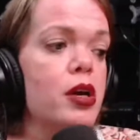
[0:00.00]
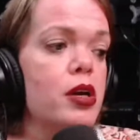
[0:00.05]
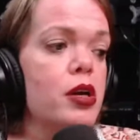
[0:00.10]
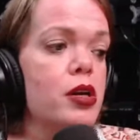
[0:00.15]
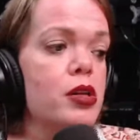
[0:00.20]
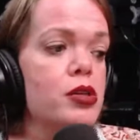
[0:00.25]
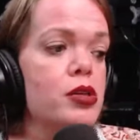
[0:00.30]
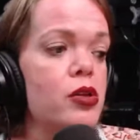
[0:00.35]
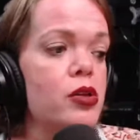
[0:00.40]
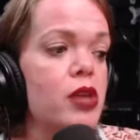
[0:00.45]

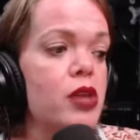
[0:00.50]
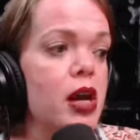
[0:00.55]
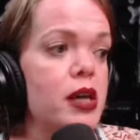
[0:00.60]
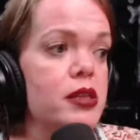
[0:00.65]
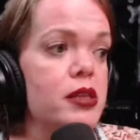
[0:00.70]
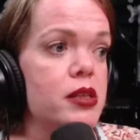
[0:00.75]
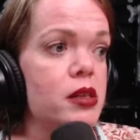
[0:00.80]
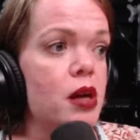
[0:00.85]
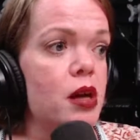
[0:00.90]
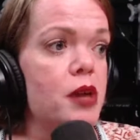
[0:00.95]
So
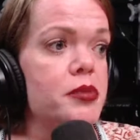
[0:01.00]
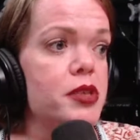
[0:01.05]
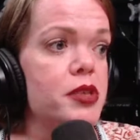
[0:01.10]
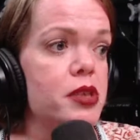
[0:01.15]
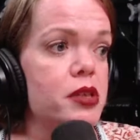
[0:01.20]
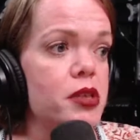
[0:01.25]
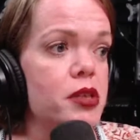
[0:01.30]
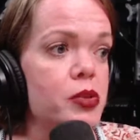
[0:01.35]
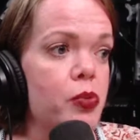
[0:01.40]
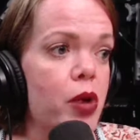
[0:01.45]
that's an option
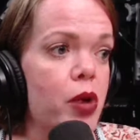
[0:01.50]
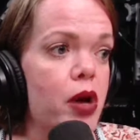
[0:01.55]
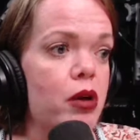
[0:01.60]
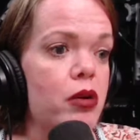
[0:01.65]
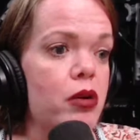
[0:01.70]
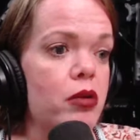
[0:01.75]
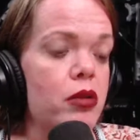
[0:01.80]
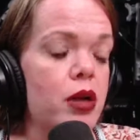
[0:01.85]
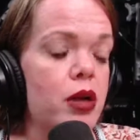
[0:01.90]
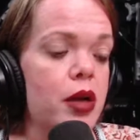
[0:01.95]
as
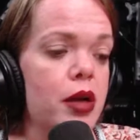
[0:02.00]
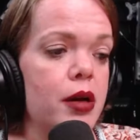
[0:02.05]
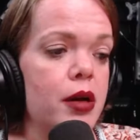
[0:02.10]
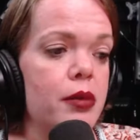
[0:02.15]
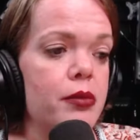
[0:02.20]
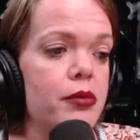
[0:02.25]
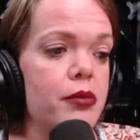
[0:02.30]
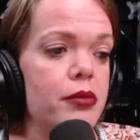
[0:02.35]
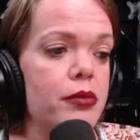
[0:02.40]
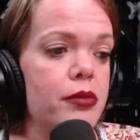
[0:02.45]
well.
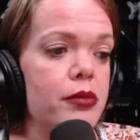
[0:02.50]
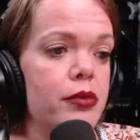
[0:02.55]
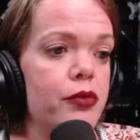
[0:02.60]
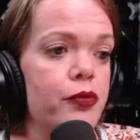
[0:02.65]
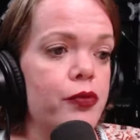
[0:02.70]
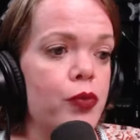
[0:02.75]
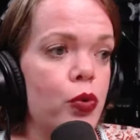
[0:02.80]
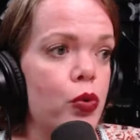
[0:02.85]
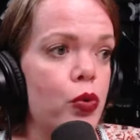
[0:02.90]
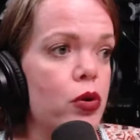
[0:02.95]
It's
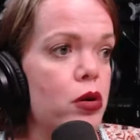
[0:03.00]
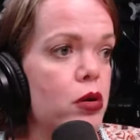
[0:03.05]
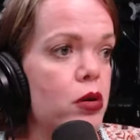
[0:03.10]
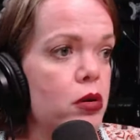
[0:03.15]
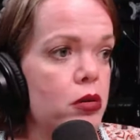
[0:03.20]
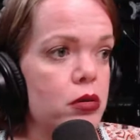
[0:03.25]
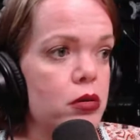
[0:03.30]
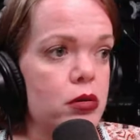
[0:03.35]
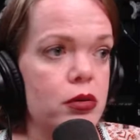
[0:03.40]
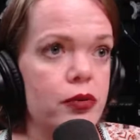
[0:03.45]

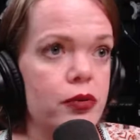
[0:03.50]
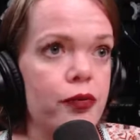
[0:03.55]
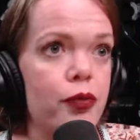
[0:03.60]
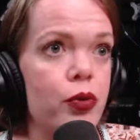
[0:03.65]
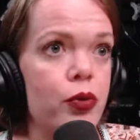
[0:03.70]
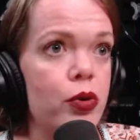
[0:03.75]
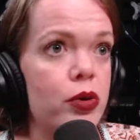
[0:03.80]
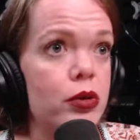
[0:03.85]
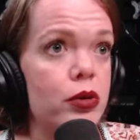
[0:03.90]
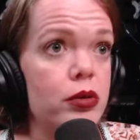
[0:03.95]
a
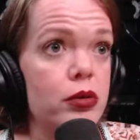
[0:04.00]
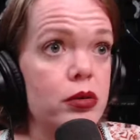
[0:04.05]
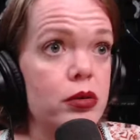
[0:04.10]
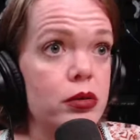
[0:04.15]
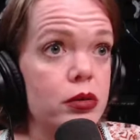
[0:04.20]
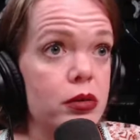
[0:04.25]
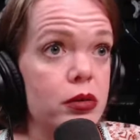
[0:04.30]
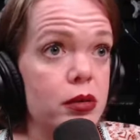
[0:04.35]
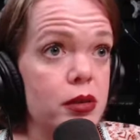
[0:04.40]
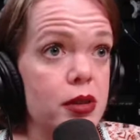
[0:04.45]
very
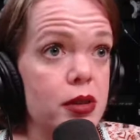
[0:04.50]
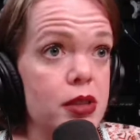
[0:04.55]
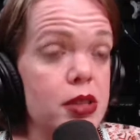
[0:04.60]
painful option.